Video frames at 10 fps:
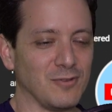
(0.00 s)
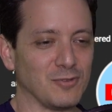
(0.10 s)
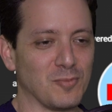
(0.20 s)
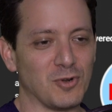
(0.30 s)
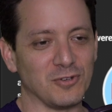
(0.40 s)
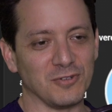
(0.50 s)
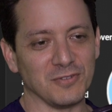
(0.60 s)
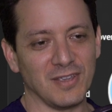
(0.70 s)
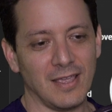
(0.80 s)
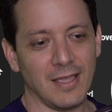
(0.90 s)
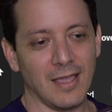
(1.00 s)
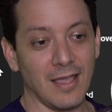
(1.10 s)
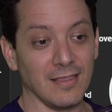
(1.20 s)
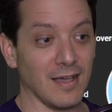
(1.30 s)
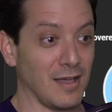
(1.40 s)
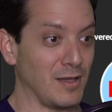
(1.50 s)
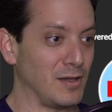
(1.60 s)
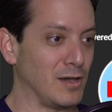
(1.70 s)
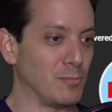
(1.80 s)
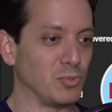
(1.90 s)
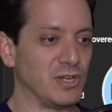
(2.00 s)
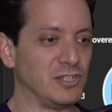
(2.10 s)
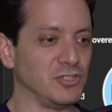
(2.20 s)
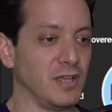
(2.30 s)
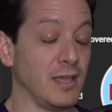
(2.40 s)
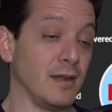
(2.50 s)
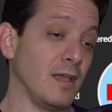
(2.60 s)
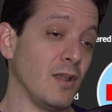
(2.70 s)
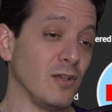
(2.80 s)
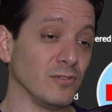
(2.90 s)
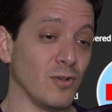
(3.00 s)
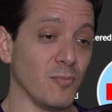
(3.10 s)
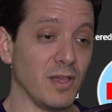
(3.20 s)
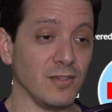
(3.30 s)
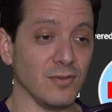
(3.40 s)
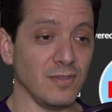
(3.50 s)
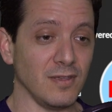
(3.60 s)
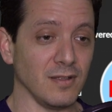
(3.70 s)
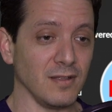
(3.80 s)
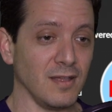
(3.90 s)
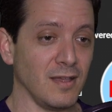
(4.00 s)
commercials, and I appreciate it. And also, I'll make you a deal.